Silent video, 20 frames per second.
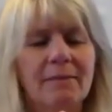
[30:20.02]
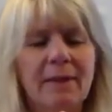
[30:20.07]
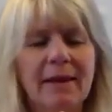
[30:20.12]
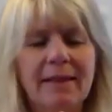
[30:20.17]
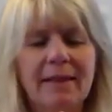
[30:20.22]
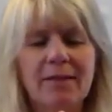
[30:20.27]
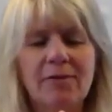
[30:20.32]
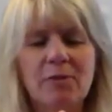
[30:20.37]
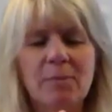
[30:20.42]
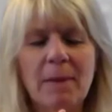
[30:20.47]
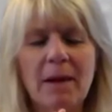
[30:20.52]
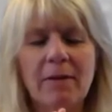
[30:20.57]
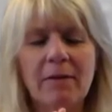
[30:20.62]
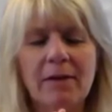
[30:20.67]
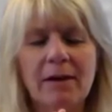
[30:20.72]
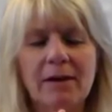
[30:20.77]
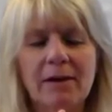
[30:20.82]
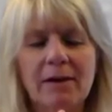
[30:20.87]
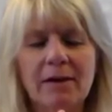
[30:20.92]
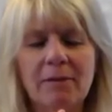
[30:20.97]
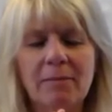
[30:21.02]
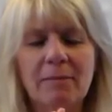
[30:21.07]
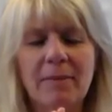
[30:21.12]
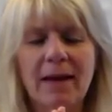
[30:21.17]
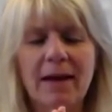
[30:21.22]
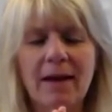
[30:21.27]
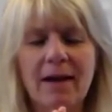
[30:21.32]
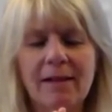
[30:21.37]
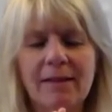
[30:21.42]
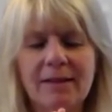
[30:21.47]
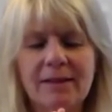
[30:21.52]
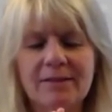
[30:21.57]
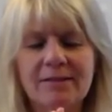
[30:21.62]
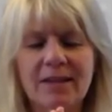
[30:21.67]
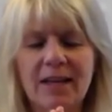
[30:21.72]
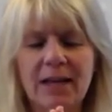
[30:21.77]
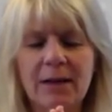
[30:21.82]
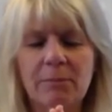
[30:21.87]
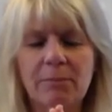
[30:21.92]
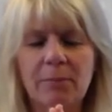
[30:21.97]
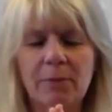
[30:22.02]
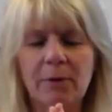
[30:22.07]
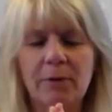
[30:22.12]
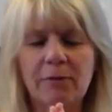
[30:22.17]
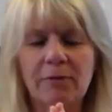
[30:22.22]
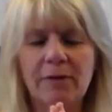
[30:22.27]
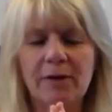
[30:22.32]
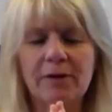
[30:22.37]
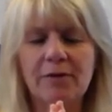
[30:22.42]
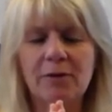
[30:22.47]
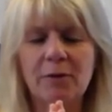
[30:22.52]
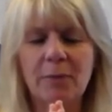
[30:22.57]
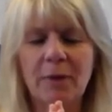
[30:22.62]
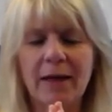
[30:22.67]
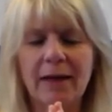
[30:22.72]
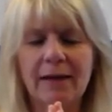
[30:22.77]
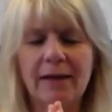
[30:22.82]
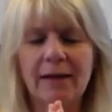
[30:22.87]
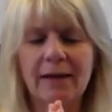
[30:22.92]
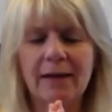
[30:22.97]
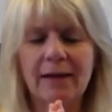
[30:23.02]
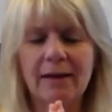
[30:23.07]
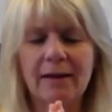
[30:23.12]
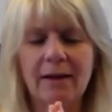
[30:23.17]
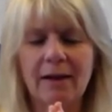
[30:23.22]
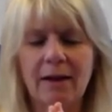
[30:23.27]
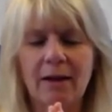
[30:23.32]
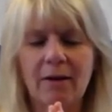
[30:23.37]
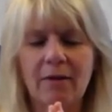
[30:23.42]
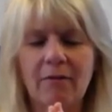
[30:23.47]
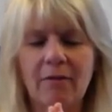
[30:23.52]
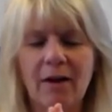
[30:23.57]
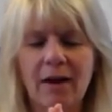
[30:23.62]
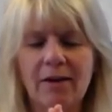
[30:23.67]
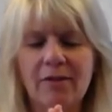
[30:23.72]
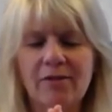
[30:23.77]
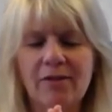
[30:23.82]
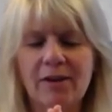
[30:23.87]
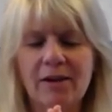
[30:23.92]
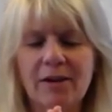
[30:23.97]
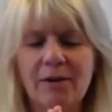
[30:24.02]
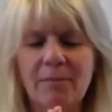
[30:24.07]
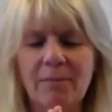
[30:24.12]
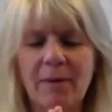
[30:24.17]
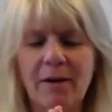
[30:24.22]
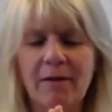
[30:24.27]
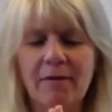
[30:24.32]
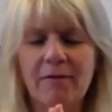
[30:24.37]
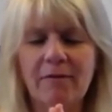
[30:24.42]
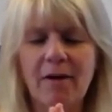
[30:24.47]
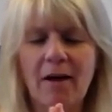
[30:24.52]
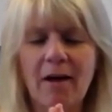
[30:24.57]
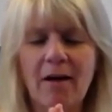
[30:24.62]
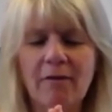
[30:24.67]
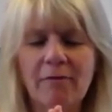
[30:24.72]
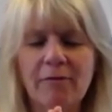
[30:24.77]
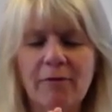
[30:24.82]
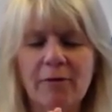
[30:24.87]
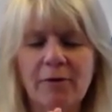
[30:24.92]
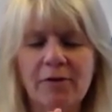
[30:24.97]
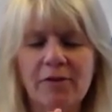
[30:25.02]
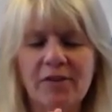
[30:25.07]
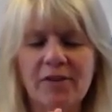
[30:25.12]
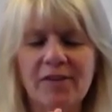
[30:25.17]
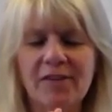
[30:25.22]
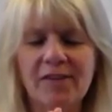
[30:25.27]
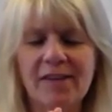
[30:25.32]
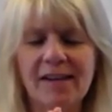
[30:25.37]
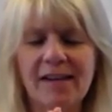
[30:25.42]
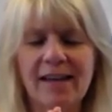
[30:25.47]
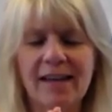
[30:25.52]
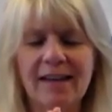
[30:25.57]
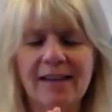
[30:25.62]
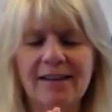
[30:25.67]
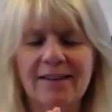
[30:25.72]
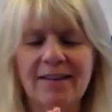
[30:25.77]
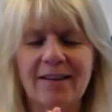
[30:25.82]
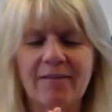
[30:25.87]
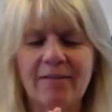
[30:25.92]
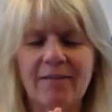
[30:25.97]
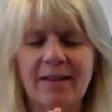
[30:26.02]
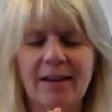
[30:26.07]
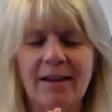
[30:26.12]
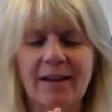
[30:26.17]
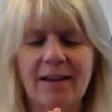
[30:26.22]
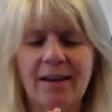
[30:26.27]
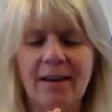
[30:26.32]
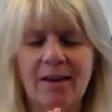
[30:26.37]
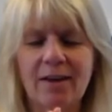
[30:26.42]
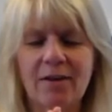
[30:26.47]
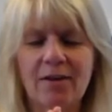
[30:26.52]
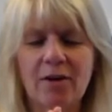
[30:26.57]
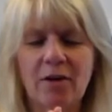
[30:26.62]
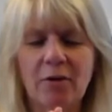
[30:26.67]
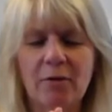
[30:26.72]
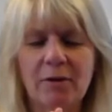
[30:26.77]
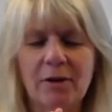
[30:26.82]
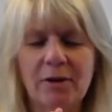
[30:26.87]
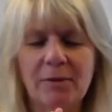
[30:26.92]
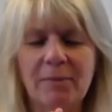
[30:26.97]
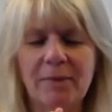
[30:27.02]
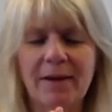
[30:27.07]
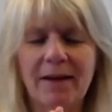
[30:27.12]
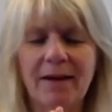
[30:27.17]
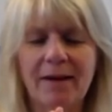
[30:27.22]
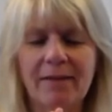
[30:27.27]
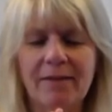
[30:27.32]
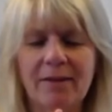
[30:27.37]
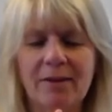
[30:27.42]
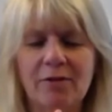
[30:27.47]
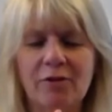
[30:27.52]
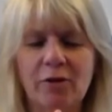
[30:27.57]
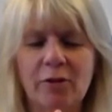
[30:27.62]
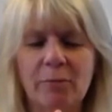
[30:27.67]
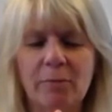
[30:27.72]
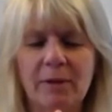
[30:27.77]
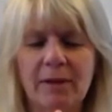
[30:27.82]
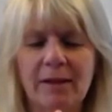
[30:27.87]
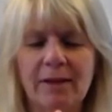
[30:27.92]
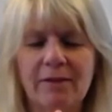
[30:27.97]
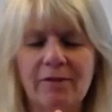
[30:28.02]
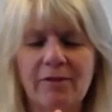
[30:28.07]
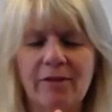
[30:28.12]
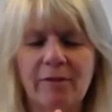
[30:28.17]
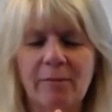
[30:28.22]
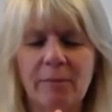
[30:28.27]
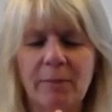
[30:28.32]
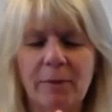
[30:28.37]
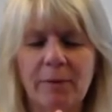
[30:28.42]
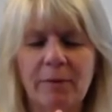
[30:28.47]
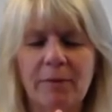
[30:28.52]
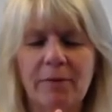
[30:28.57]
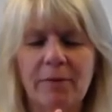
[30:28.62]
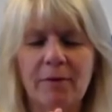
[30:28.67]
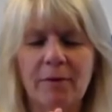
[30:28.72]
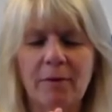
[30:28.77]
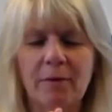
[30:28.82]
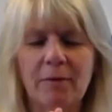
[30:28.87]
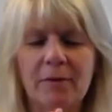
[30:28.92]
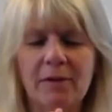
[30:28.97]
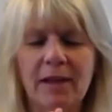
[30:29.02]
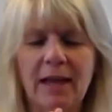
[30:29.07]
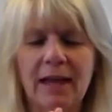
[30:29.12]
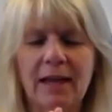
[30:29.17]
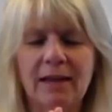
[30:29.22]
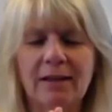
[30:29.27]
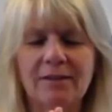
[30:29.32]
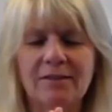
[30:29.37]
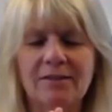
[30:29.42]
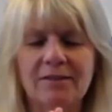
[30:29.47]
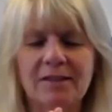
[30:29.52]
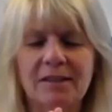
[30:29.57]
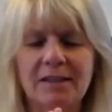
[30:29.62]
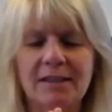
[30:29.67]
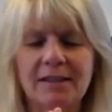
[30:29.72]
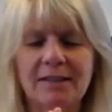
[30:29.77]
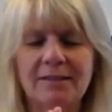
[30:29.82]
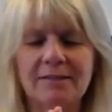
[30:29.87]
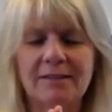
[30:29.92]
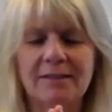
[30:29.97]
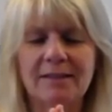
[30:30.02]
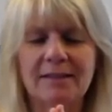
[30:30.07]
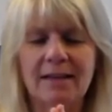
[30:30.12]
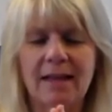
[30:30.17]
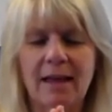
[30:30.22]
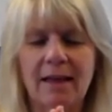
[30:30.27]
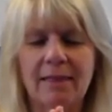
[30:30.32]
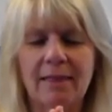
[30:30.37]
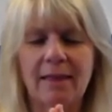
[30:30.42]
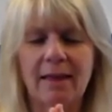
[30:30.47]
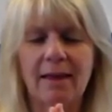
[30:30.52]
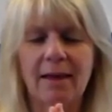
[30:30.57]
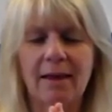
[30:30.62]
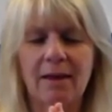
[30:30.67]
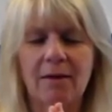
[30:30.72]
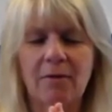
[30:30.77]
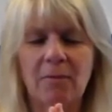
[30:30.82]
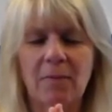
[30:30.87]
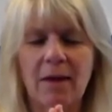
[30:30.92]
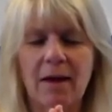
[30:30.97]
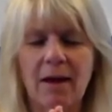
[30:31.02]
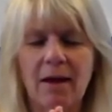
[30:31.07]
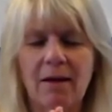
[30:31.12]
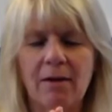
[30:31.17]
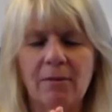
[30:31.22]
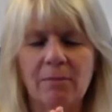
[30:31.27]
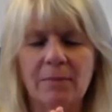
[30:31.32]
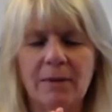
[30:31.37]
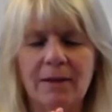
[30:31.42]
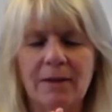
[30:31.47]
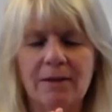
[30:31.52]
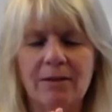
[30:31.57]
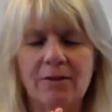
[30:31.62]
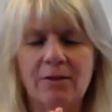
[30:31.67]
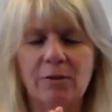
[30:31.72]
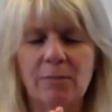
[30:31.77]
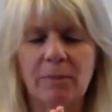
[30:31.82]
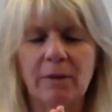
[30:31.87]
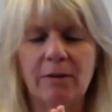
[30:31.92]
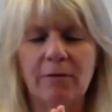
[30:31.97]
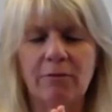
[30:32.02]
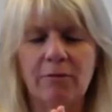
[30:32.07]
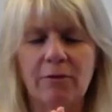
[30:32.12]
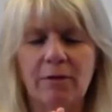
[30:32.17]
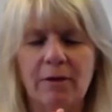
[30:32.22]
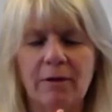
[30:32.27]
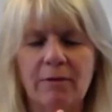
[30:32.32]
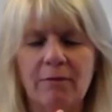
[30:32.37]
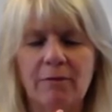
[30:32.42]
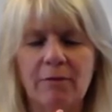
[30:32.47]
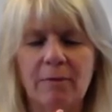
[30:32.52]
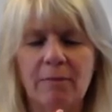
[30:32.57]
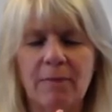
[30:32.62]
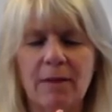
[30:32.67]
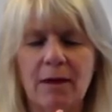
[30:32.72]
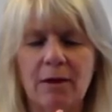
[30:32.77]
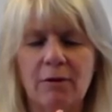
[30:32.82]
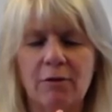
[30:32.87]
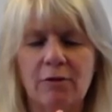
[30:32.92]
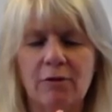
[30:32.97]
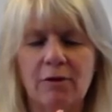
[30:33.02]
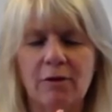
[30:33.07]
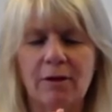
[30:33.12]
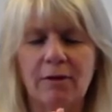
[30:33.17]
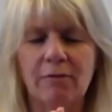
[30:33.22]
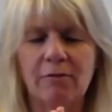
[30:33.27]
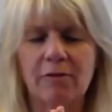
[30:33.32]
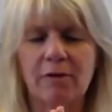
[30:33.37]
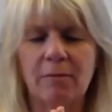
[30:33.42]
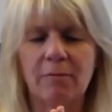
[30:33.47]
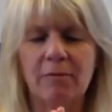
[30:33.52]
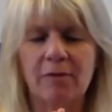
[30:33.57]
By this merit, may all attain perfect awakening, rising above all forces of negativity, going beyond the turbulence of birth, old age, sickness, and death. May all beings be free from the ocean of